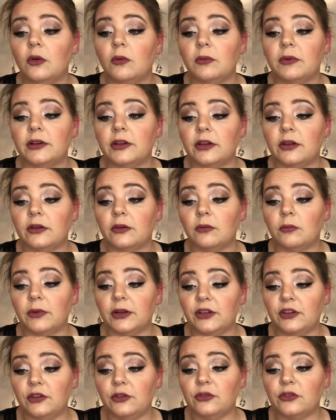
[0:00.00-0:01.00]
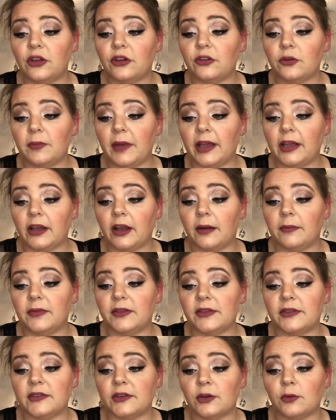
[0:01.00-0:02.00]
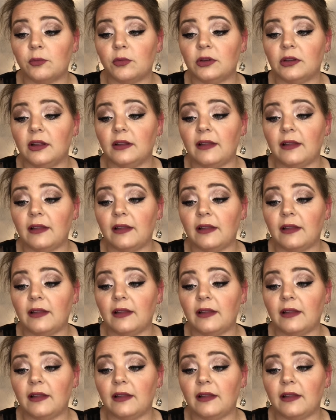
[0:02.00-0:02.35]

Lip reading: When used under makeup, this serum will